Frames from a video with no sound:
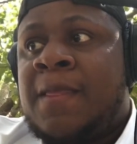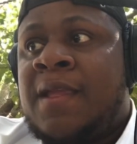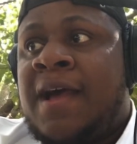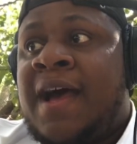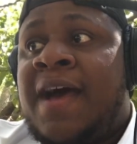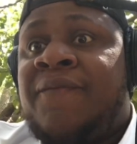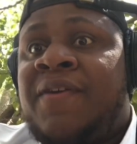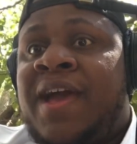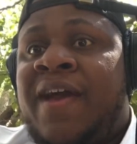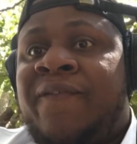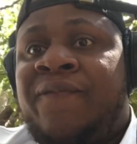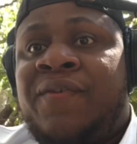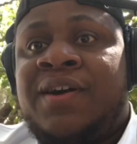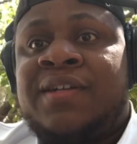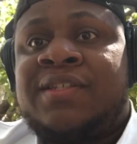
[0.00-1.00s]
I haven't had
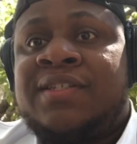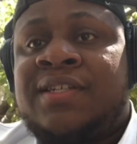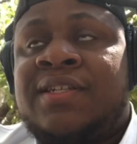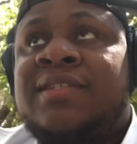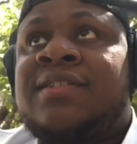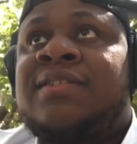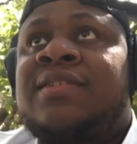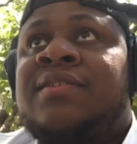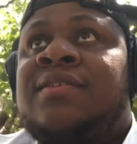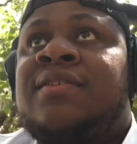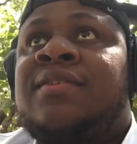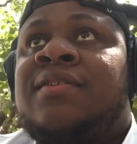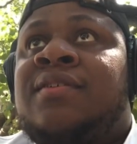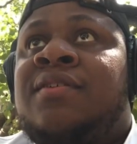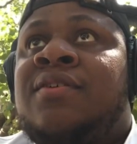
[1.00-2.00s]
fun since,
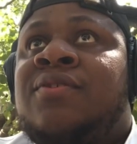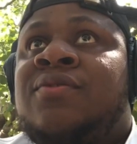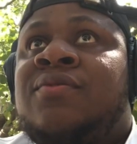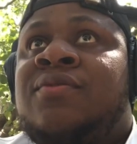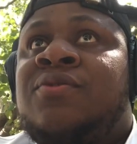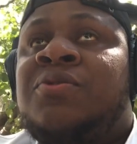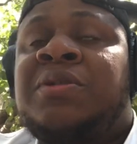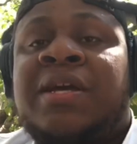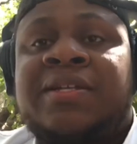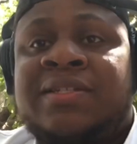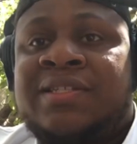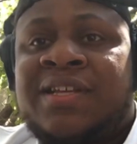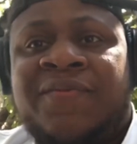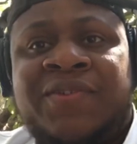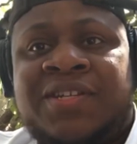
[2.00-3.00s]

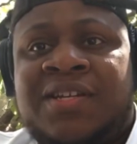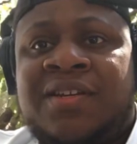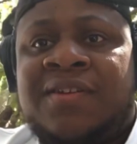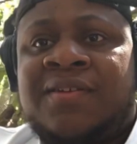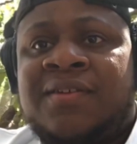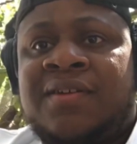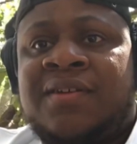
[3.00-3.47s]
2017.